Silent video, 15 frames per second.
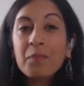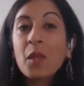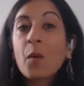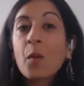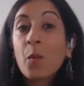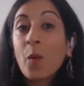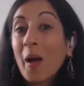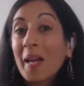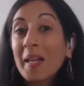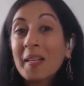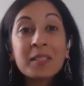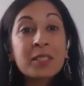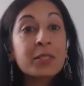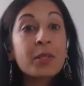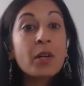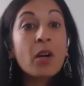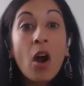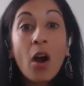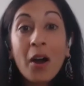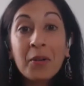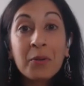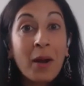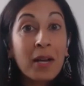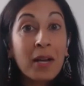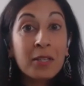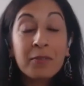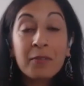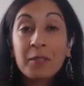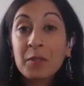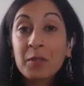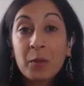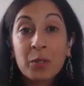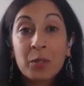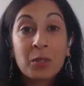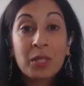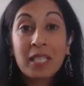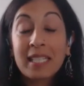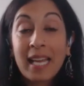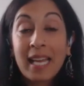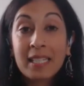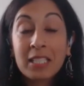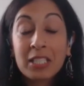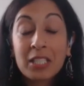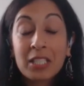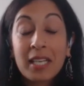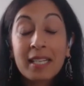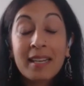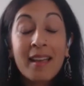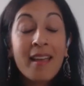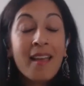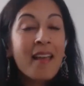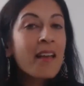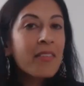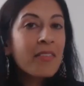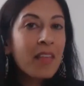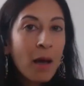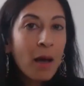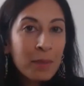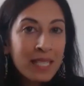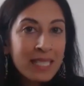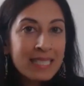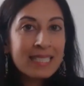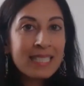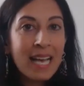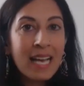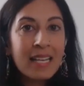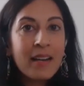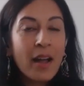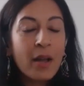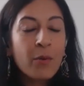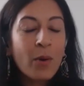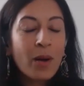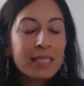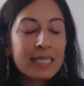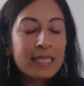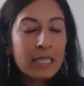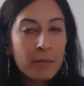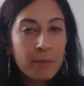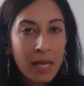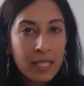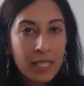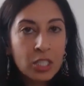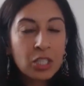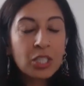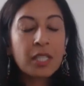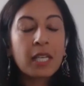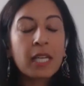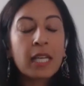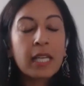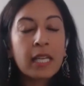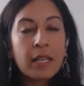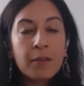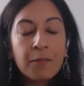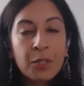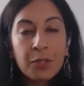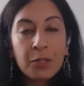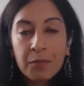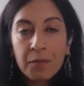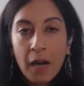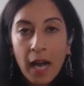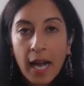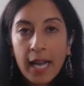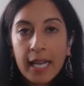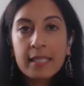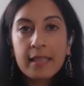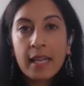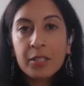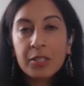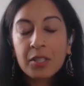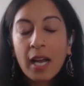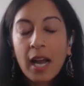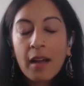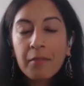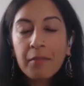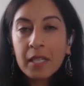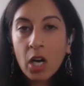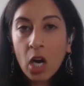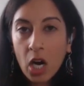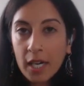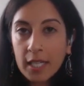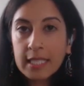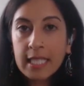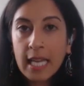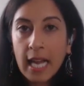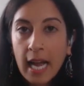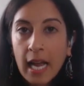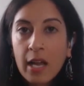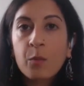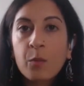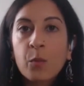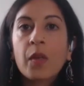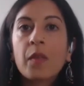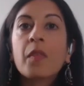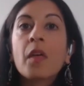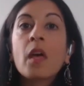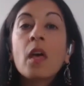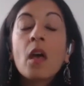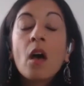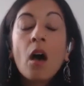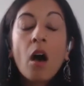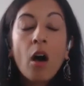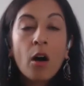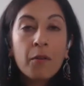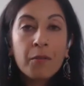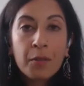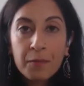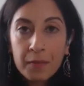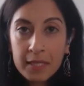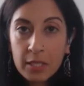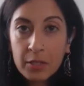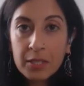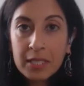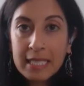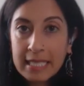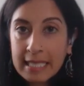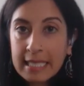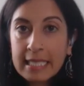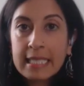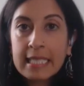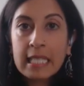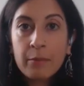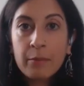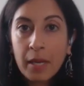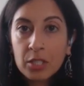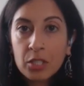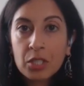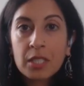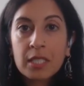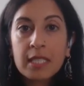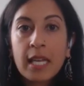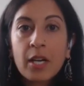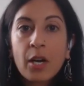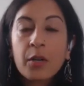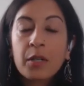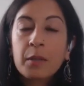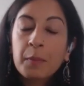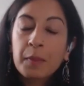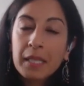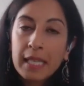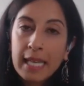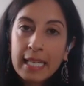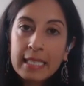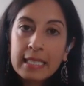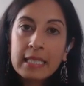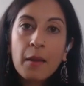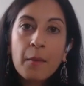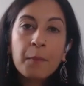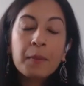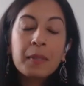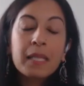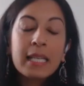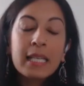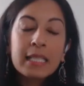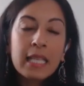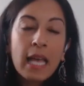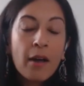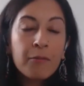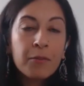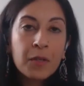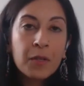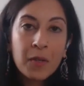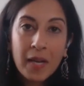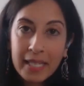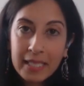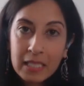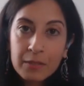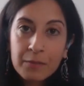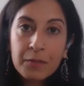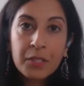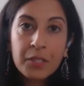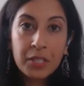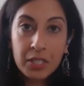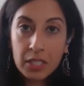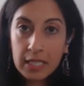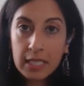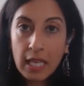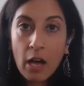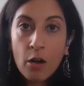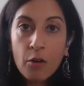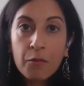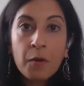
1, you're hardwired for social connection. That being said, I wanted to mention, if you find that you're having a hard time with all of the physical distancing measures that are in place, please have grace for yourself.